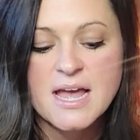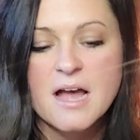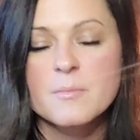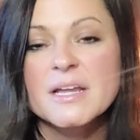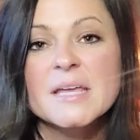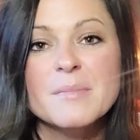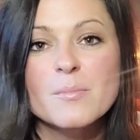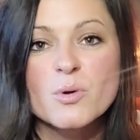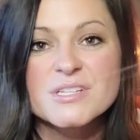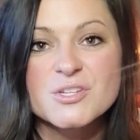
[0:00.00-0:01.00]
I get my
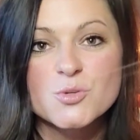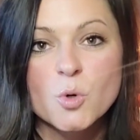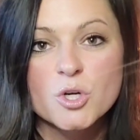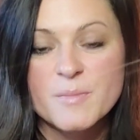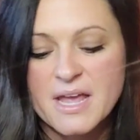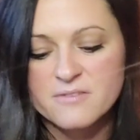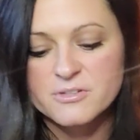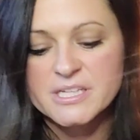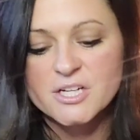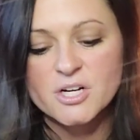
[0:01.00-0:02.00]
boys a new ornament
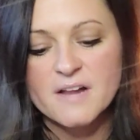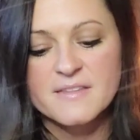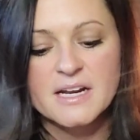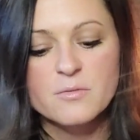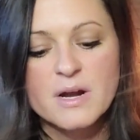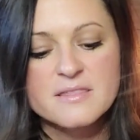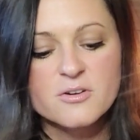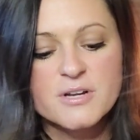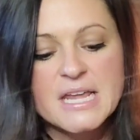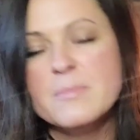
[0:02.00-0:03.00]
every year, and then I write their
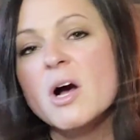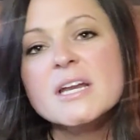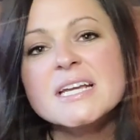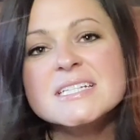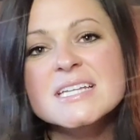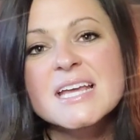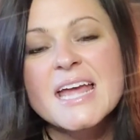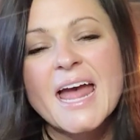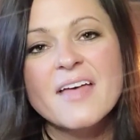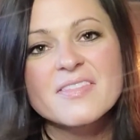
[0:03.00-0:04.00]
name on it
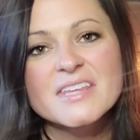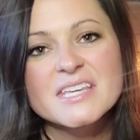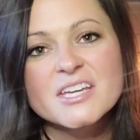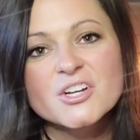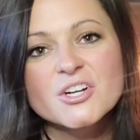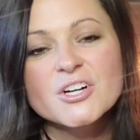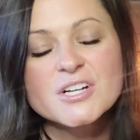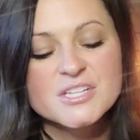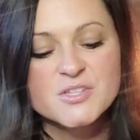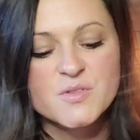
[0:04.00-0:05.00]
and the year
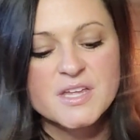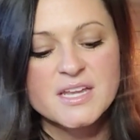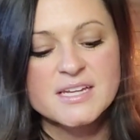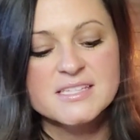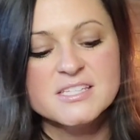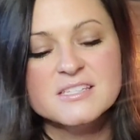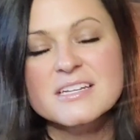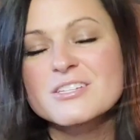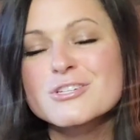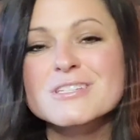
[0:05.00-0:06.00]
so that it's
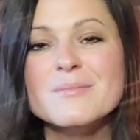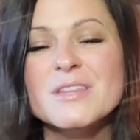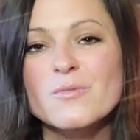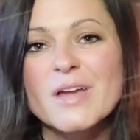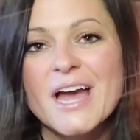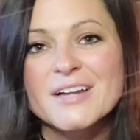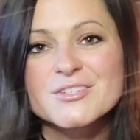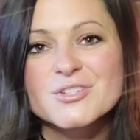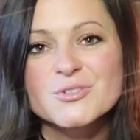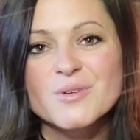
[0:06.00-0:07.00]
just something we add
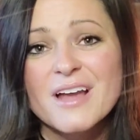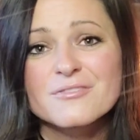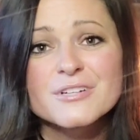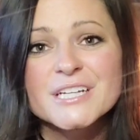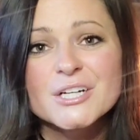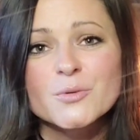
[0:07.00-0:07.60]
to every year.